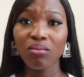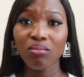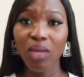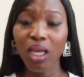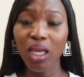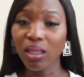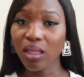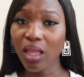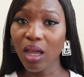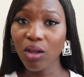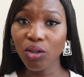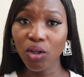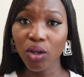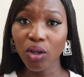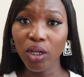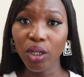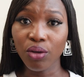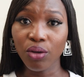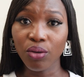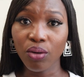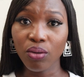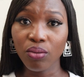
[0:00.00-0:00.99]
1,000
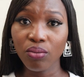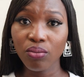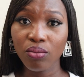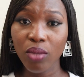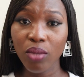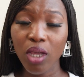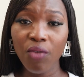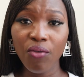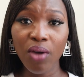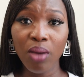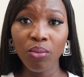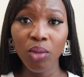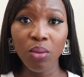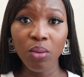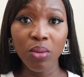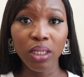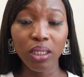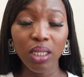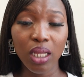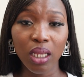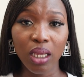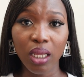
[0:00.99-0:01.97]
euro. If I'm not
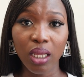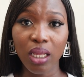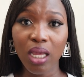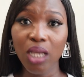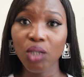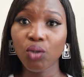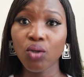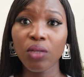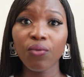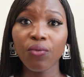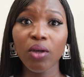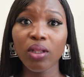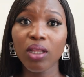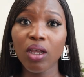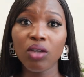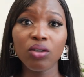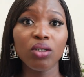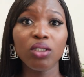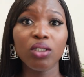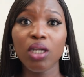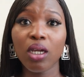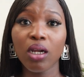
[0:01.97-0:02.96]
mistaken, yes,
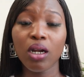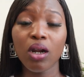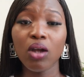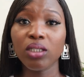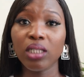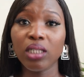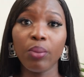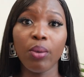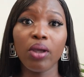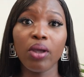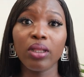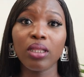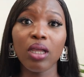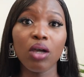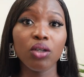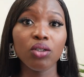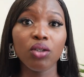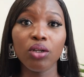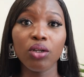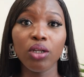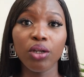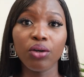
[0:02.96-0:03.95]
24,000 Czech crowns is about
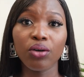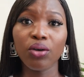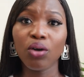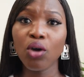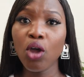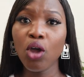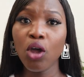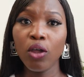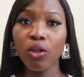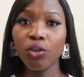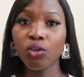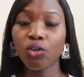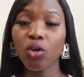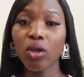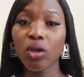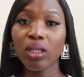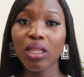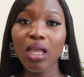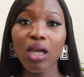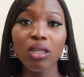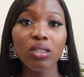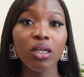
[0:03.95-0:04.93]
1,000 euro. So
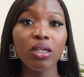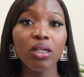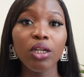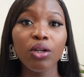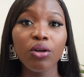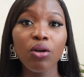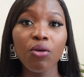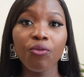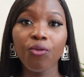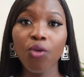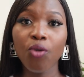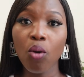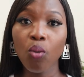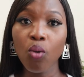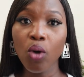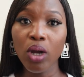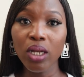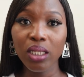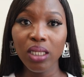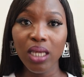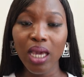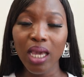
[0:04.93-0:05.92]
1,000 euro for
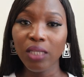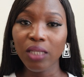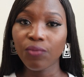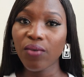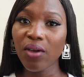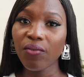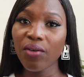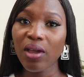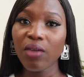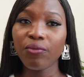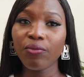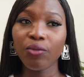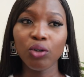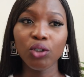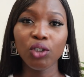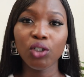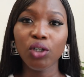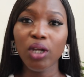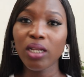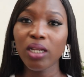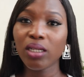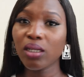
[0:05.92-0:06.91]
1 year is
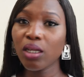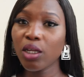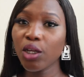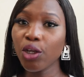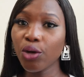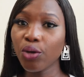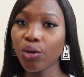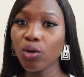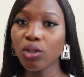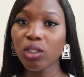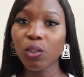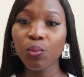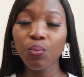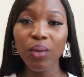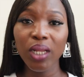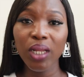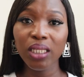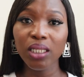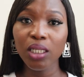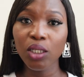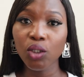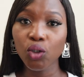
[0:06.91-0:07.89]
5,500 euro
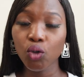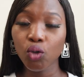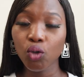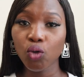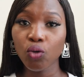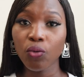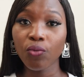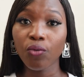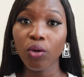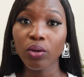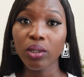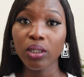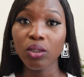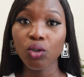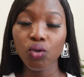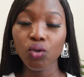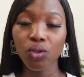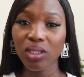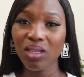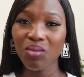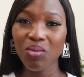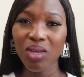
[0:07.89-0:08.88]
split into two for the
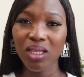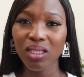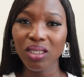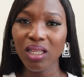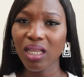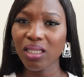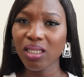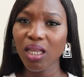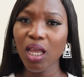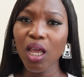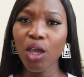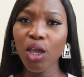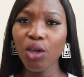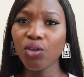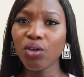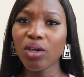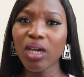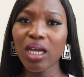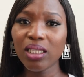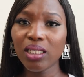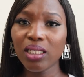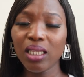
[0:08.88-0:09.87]
two semesters.
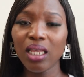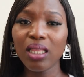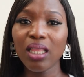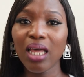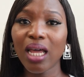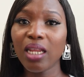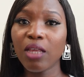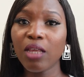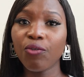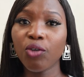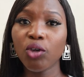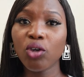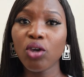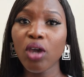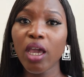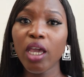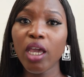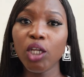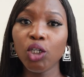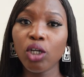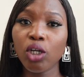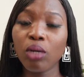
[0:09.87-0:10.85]
You can see that if you
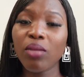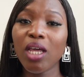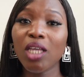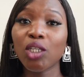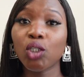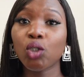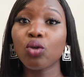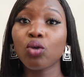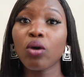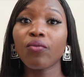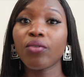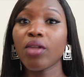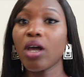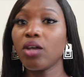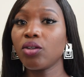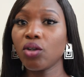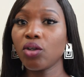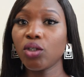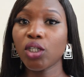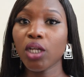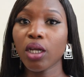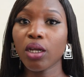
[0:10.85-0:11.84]
get a job that is
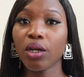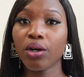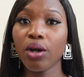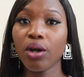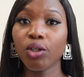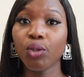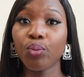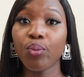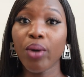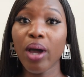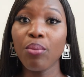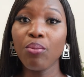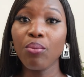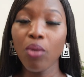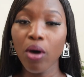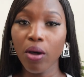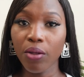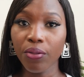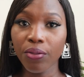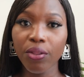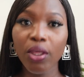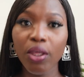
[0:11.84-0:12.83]
12,000 Czech crowns per
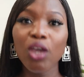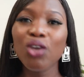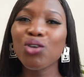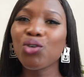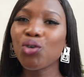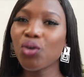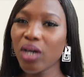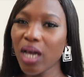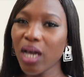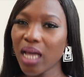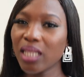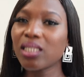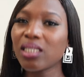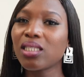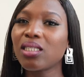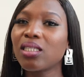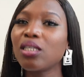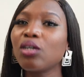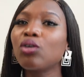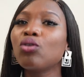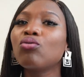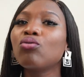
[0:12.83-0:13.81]
month, you can
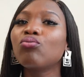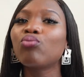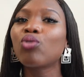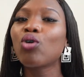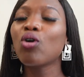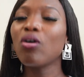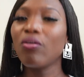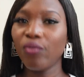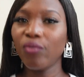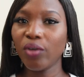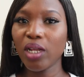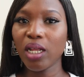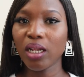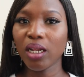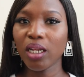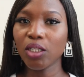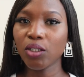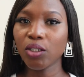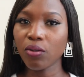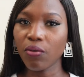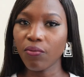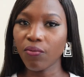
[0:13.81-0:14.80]
still
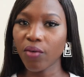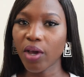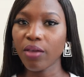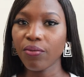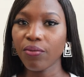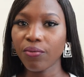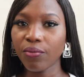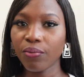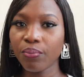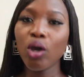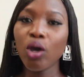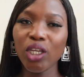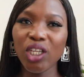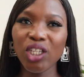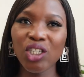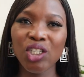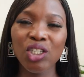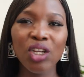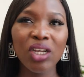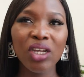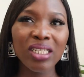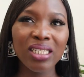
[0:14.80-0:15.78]
confidently survive.
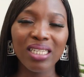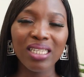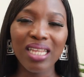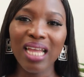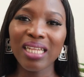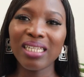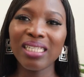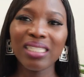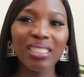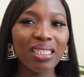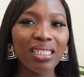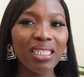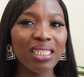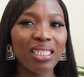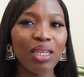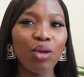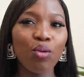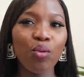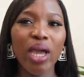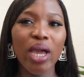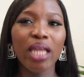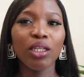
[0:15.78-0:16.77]
It's just that the
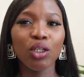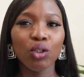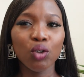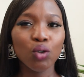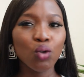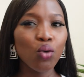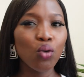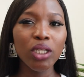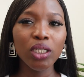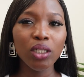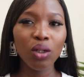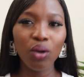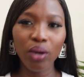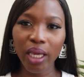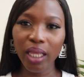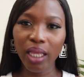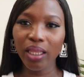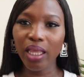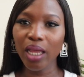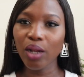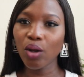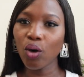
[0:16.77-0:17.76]
city where the school is
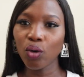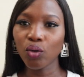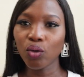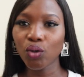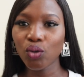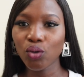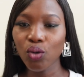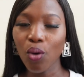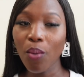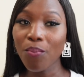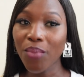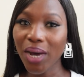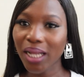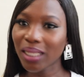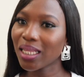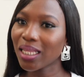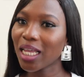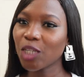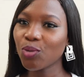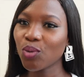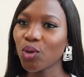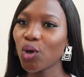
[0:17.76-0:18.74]
located also
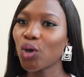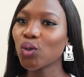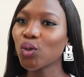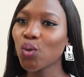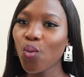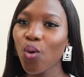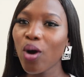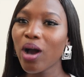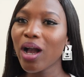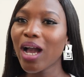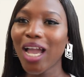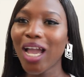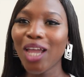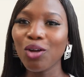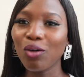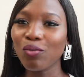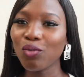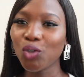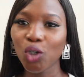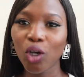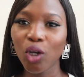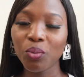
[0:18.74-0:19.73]
matters, because what kind
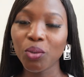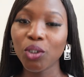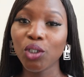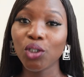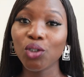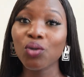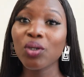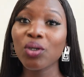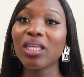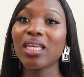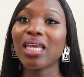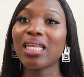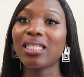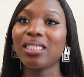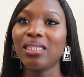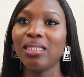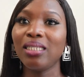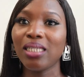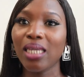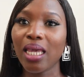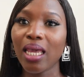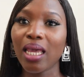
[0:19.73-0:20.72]
of jobs do you get
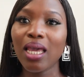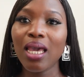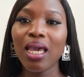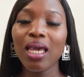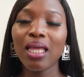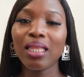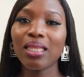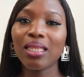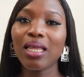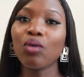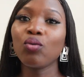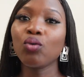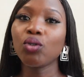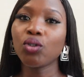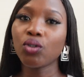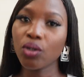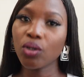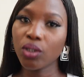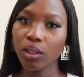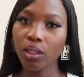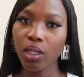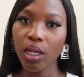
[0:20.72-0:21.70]
there that will
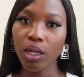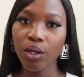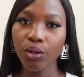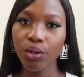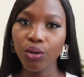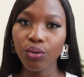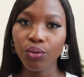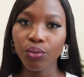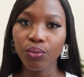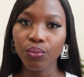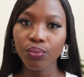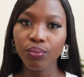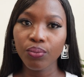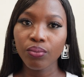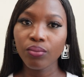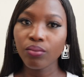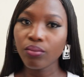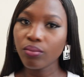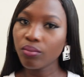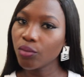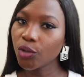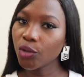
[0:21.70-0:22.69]
sustain you?
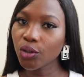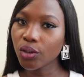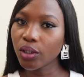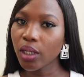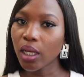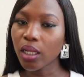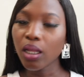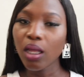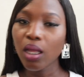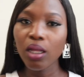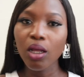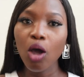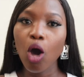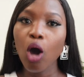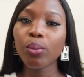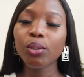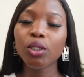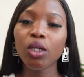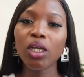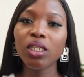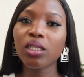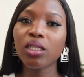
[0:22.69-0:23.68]
Do you get
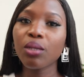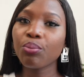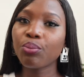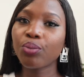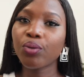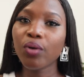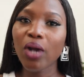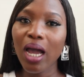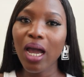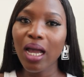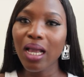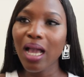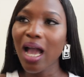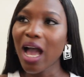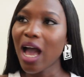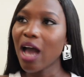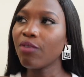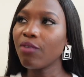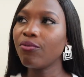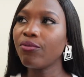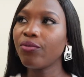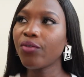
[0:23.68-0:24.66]
options in Prague
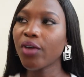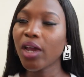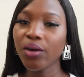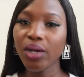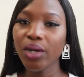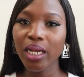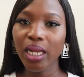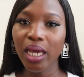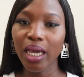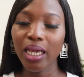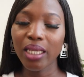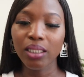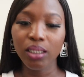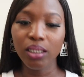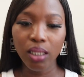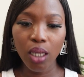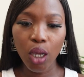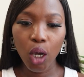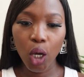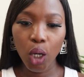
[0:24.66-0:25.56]
are very nice.